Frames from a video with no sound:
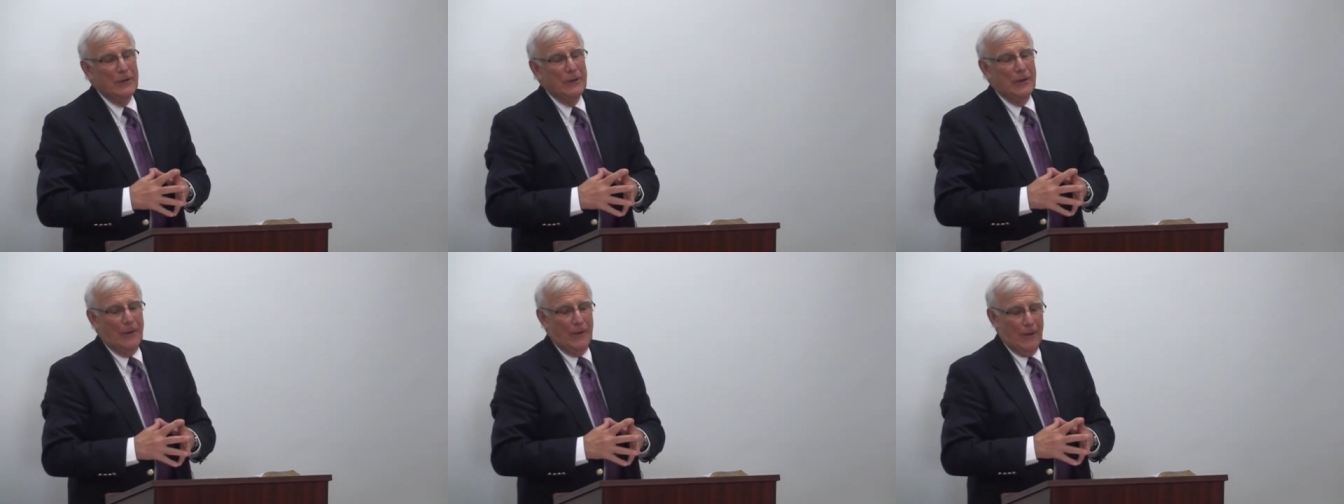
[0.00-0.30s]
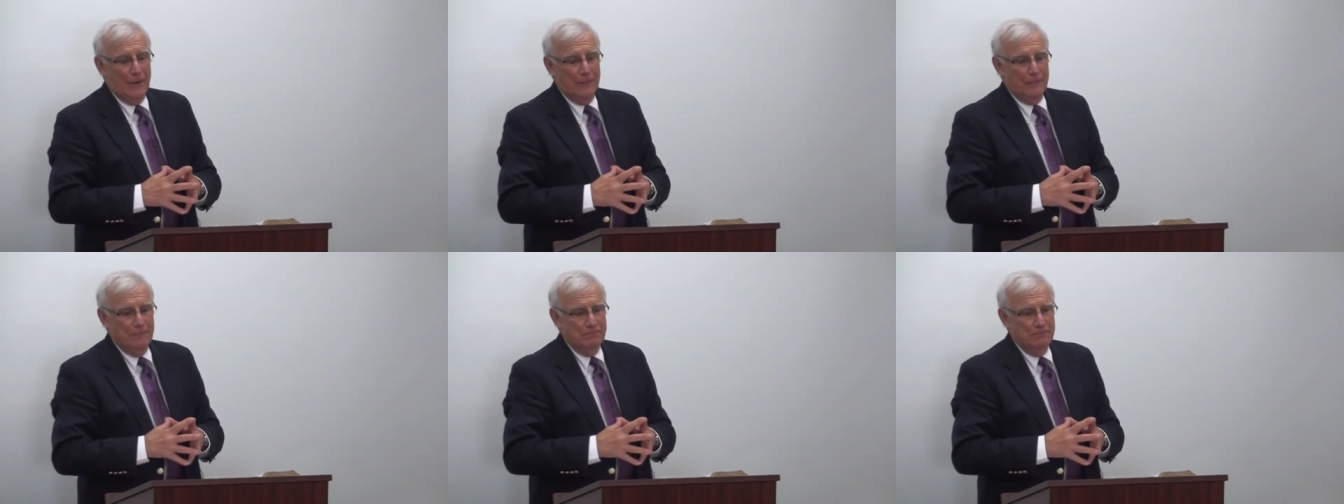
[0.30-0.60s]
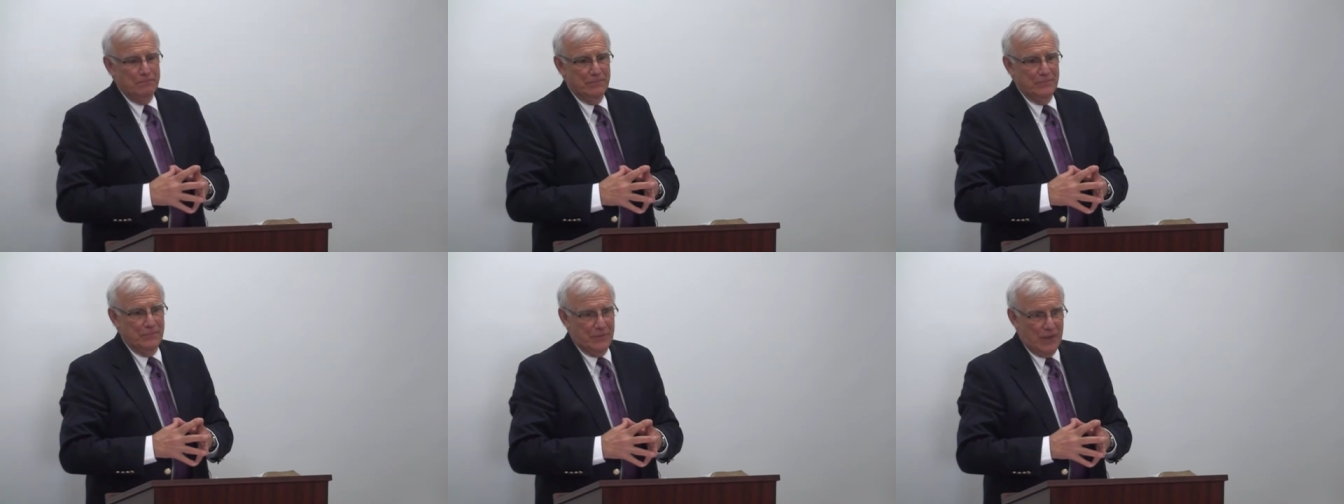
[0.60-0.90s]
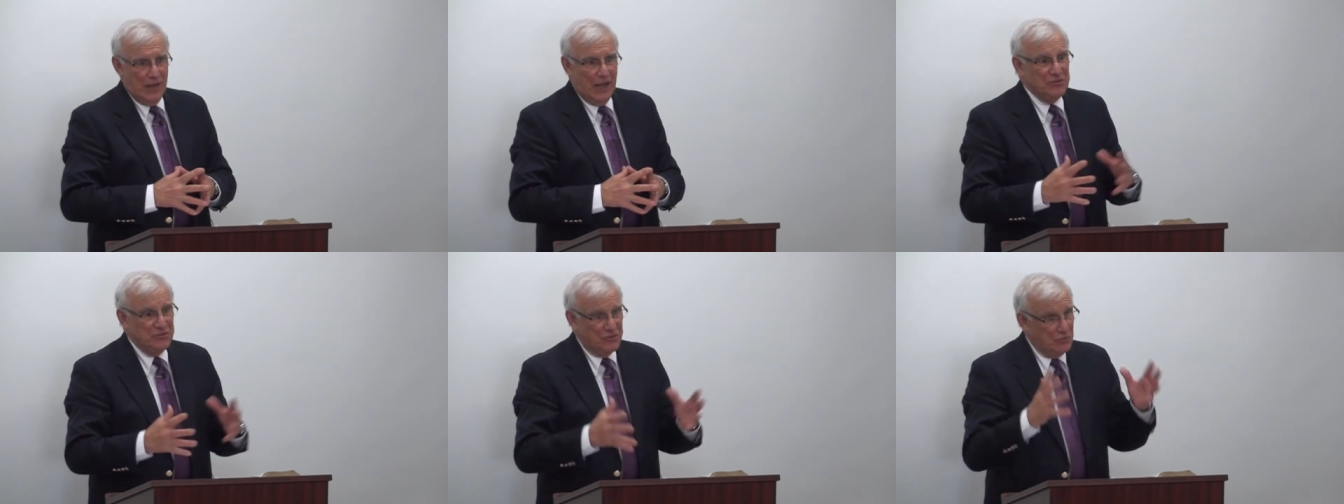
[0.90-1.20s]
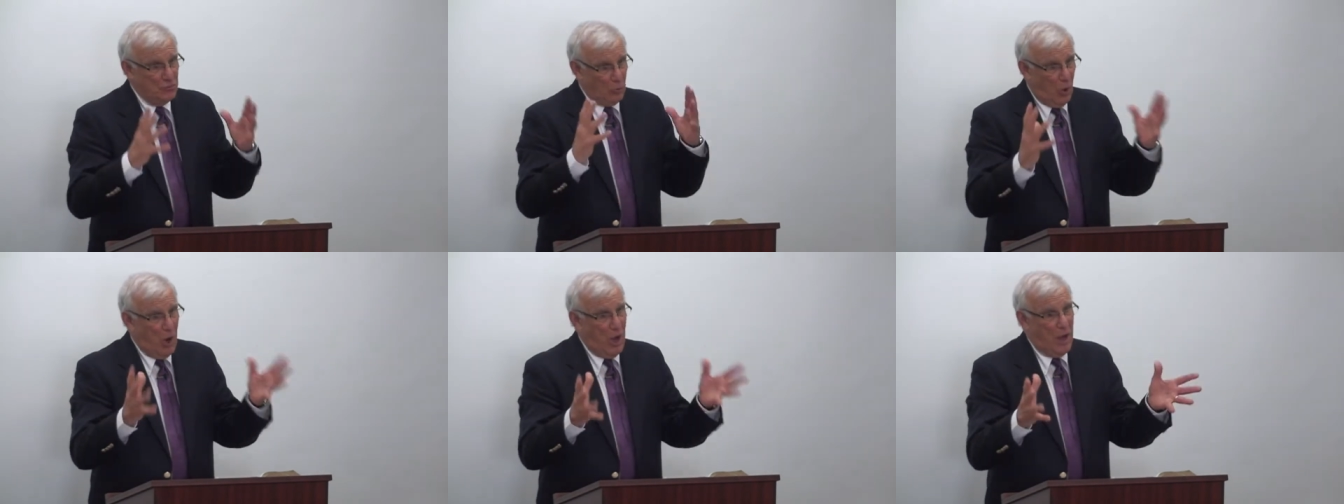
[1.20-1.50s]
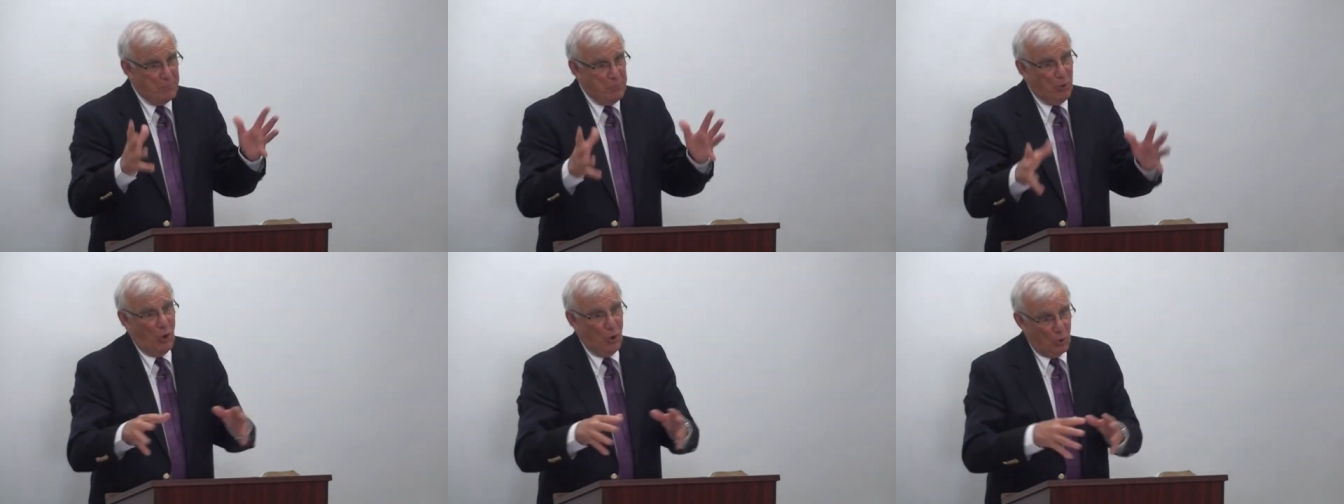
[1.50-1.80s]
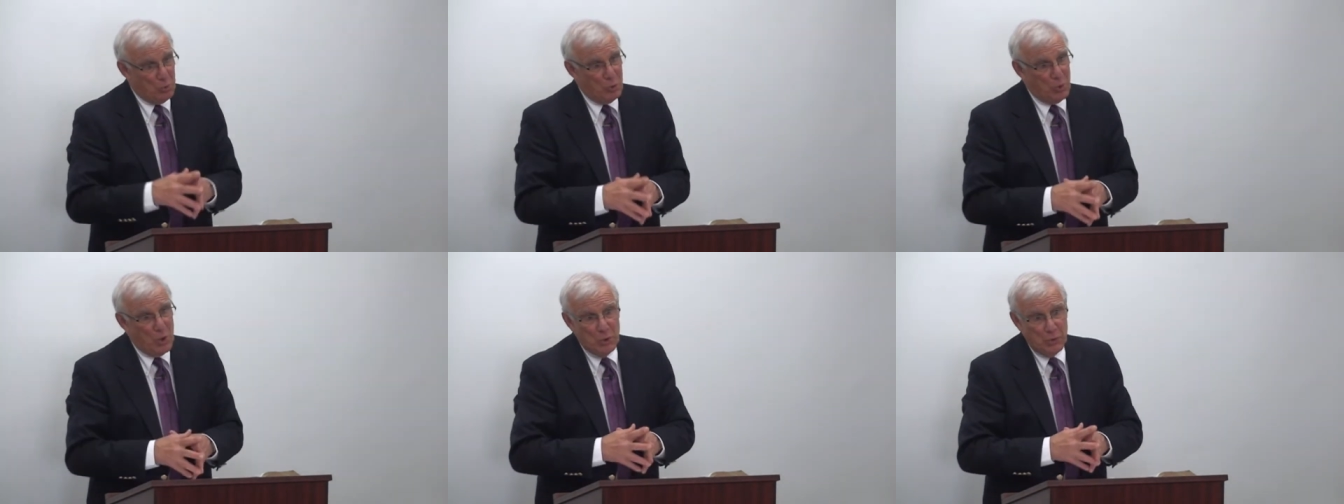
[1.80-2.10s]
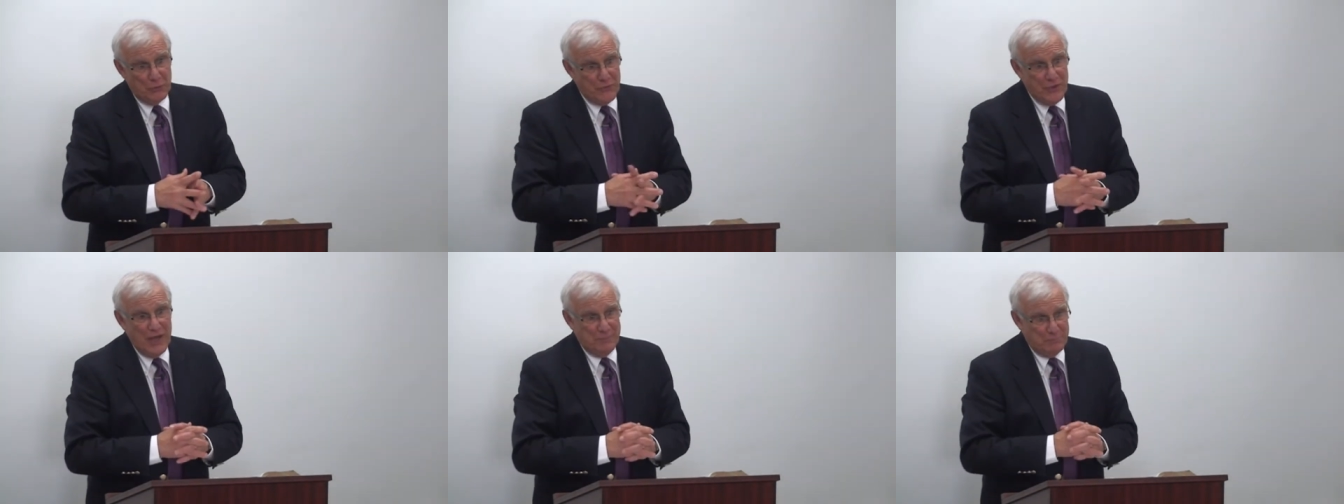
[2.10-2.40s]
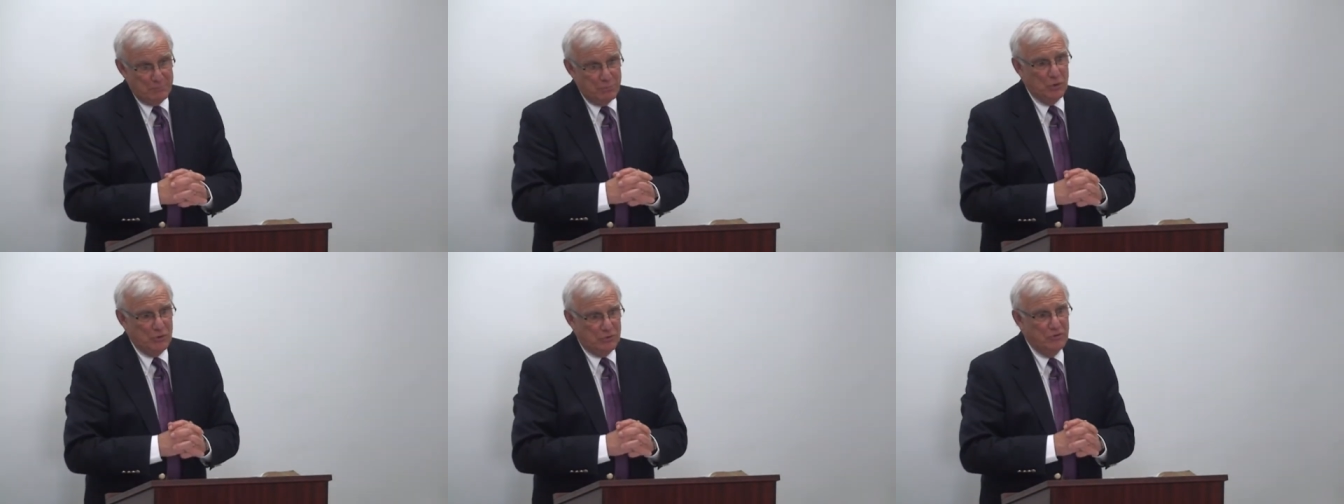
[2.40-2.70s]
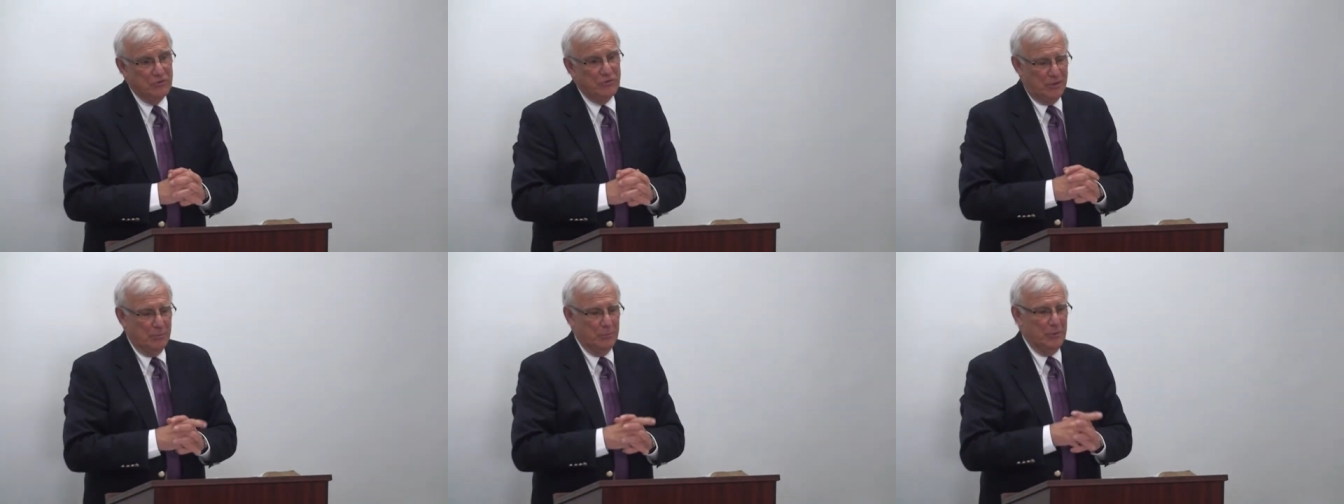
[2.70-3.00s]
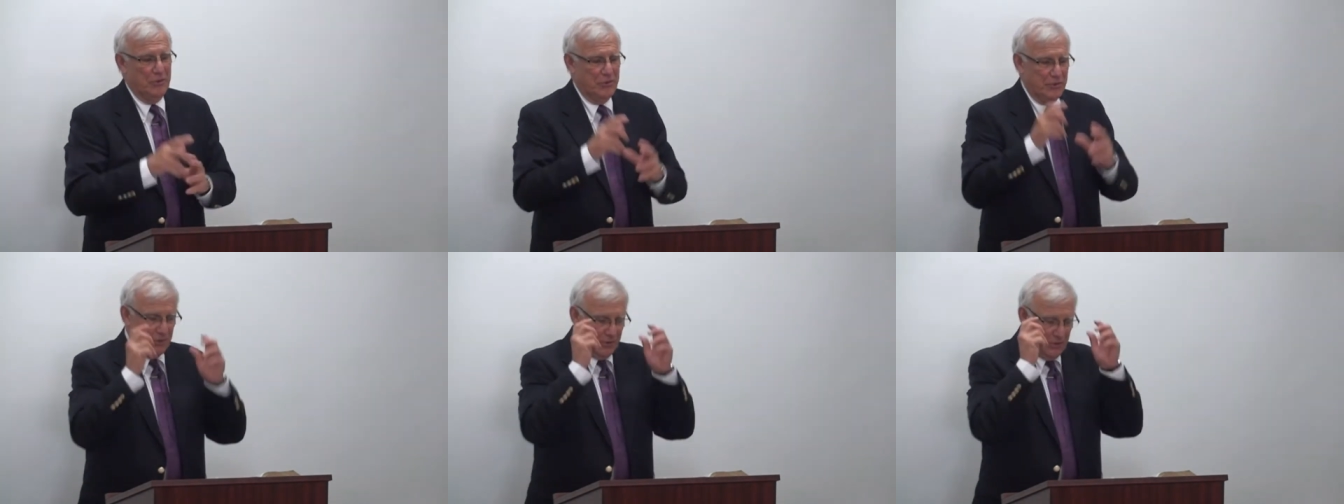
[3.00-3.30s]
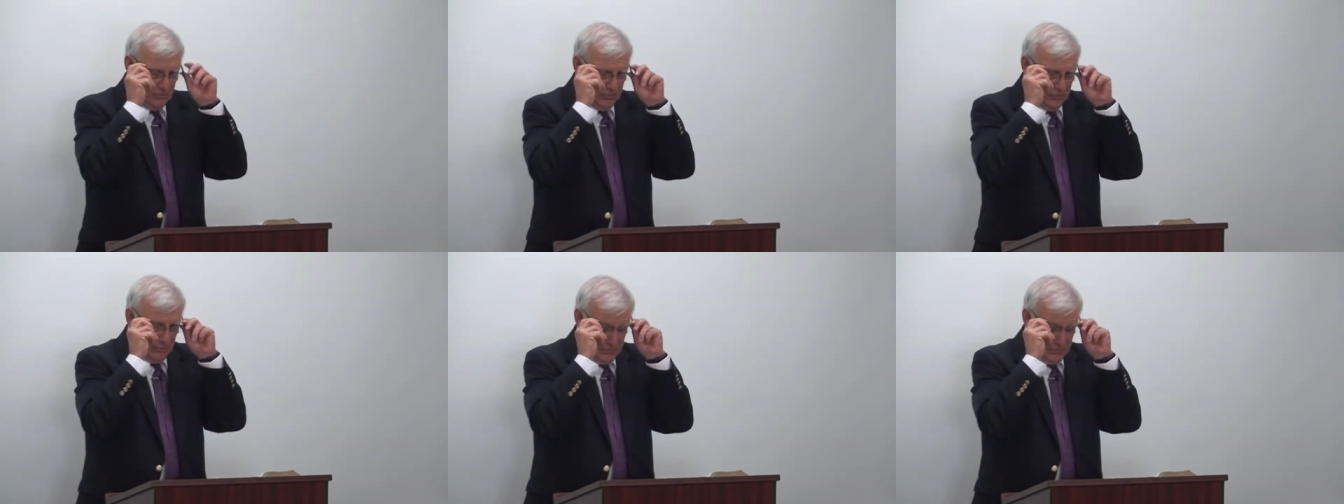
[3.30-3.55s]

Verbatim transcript: Um, that's why Paul wrote that book to Timothy.